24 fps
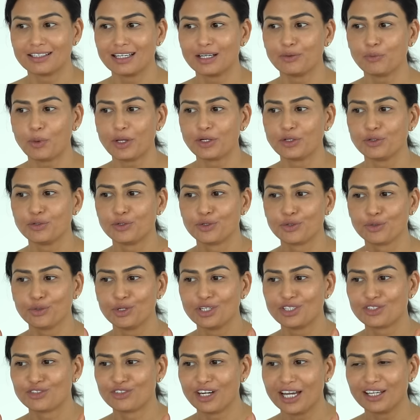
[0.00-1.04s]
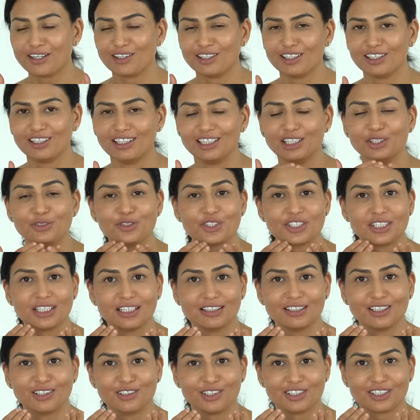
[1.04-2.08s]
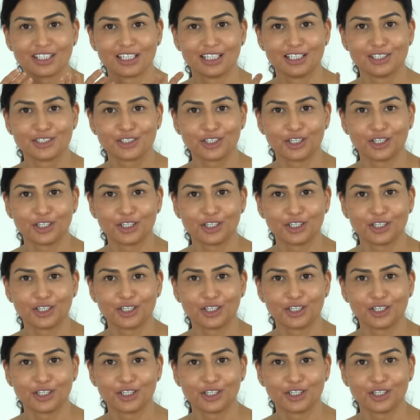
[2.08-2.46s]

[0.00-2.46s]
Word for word: and when you do it regularly, you see the results.